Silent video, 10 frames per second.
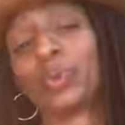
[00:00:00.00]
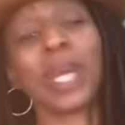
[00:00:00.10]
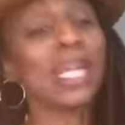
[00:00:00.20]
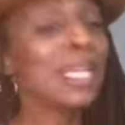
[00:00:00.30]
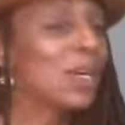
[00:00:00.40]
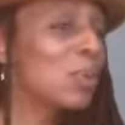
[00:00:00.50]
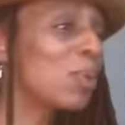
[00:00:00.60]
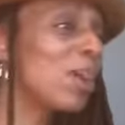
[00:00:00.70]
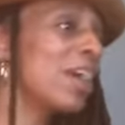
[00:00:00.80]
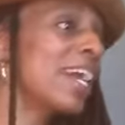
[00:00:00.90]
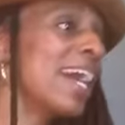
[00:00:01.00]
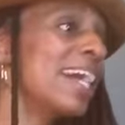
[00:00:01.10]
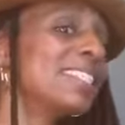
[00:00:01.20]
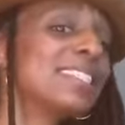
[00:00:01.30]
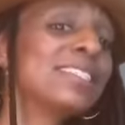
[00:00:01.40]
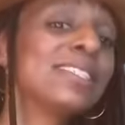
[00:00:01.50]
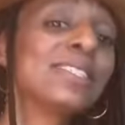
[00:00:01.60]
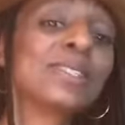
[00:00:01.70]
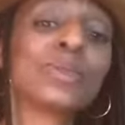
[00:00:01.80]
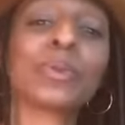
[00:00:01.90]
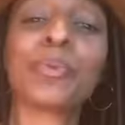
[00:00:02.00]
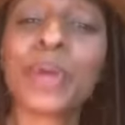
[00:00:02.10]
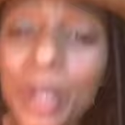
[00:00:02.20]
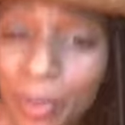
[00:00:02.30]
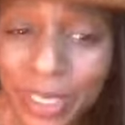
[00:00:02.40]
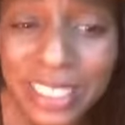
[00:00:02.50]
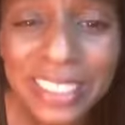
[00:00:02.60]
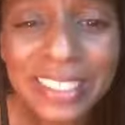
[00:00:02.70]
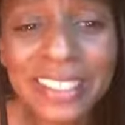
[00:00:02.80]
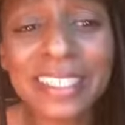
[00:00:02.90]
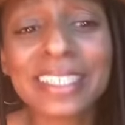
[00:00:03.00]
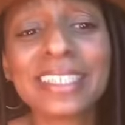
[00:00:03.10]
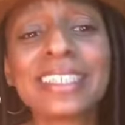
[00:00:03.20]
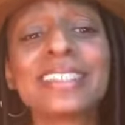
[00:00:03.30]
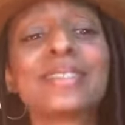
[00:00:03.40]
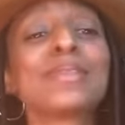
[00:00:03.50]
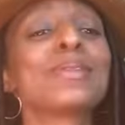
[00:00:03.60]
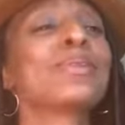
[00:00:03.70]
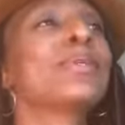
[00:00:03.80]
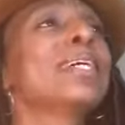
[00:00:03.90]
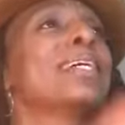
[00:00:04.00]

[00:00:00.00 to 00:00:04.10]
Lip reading: a radio broadcaster to a publisher to,